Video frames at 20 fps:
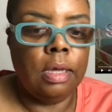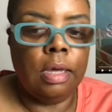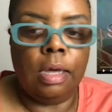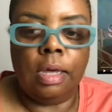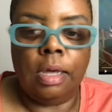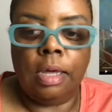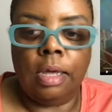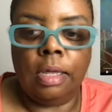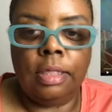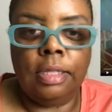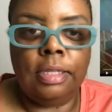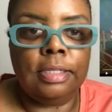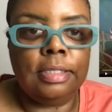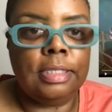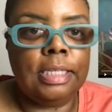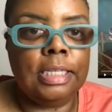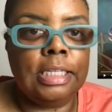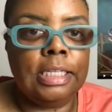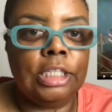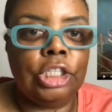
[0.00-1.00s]
Uh, this
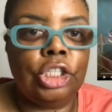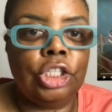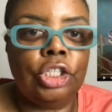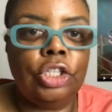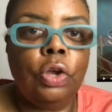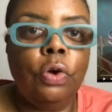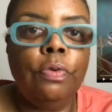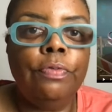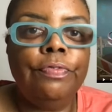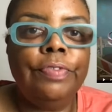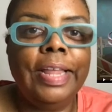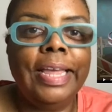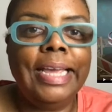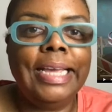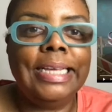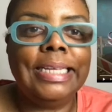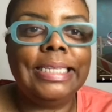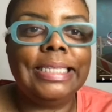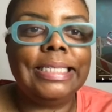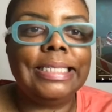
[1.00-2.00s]
is
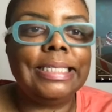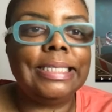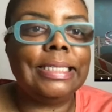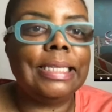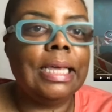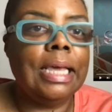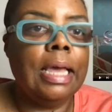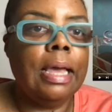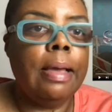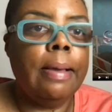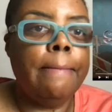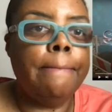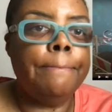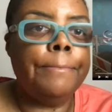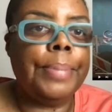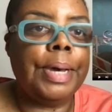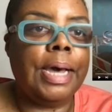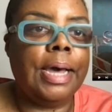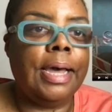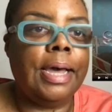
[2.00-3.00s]
Snowflakes
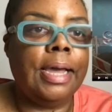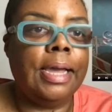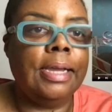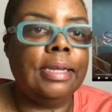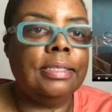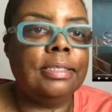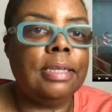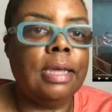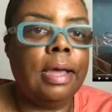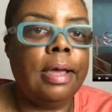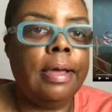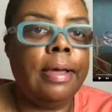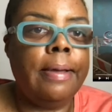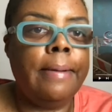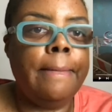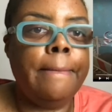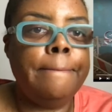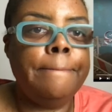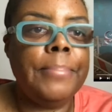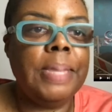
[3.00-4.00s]
by
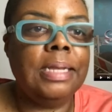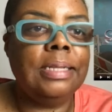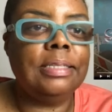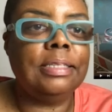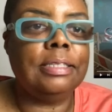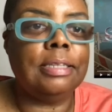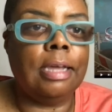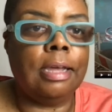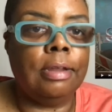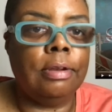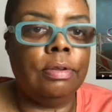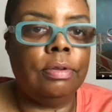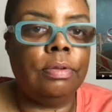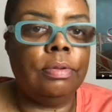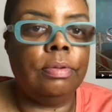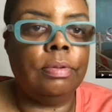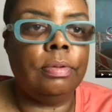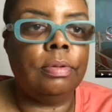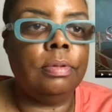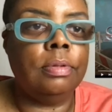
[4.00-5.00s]
Tom
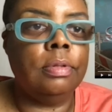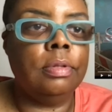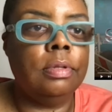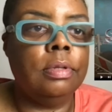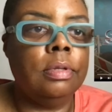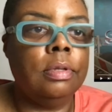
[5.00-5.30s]
MacDonald.